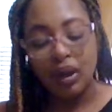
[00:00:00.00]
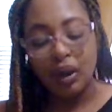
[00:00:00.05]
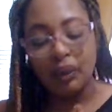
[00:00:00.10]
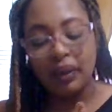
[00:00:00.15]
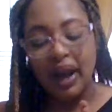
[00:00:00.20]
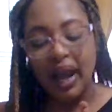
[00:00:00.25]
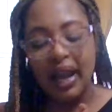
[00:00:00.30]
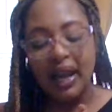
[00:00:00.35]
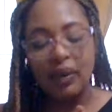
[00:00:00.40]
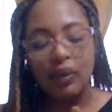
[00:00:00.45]

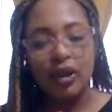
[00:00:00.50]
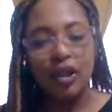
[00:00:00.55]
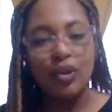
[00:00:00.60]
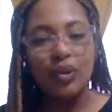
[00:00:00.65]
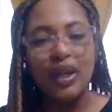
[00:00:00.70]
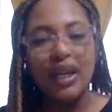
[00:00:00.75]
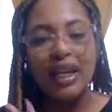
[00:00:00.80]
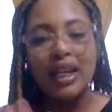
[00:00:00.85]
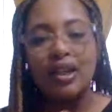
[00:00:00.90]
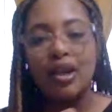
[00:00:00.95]
Okay, when you
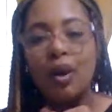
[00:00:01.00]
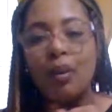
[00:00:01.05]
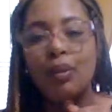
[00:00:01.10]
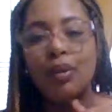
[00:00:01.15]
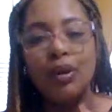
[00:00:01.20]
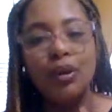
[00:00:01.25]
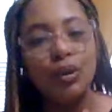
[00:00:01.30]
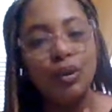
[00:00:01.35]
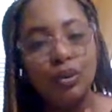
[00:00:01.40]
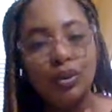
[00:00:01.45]
get in your
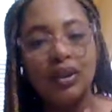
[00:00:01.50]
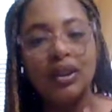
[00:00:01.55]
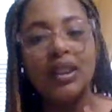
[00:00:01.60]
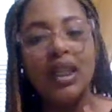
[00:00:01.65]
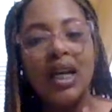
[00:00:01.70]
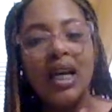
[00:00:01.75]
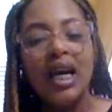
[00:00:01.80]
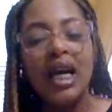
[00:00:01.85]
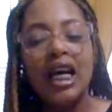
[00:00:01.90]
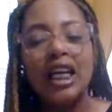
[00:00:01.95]
moods,
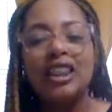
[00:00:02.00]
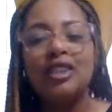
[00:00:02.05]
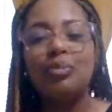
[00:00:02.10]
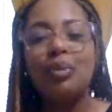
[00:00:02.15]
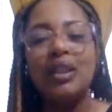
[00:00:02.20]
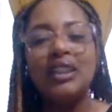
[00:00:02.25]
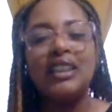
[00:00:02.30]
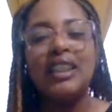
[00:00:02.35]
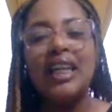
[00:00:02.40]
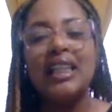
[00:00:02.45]

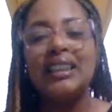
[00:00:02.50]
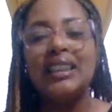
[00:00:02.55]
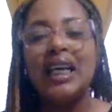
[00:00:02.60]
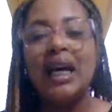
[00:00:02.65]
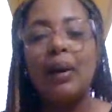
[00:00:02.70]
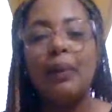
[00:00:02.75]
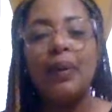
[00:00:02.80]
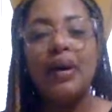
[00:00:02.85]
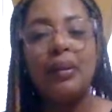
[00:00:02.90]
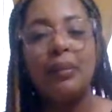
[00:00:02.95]
especially that
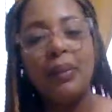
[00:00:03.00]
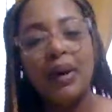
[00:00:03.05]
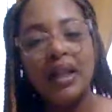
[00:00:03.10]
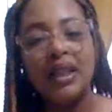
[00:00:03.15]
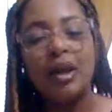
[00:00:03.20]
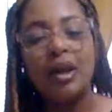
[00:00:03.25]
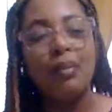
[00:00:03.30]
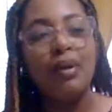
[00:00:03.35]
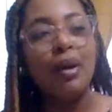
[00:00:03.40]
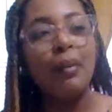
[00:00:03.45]
time of the
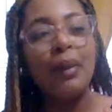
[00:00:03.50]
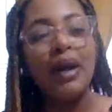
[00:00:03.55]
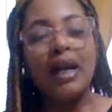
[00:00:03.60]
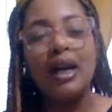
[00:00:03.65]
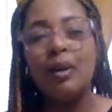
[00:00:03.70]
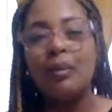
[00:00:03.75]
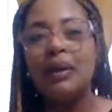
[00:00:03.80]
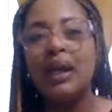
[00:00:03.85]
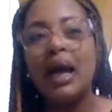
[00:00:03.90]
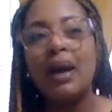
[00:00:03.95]
month, your man going
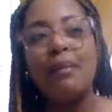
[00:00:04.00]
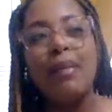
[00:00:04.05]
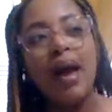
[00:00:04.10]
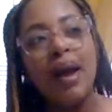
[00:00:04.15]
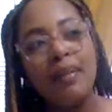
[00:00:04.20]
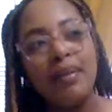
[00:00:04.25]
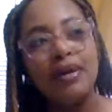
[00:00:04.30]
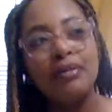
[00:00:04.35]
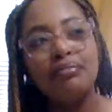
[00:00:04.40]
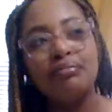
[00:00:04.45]
to be like,
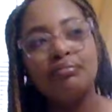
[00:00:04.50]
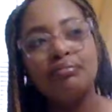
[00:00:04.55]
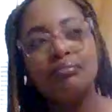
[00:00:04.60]
baby,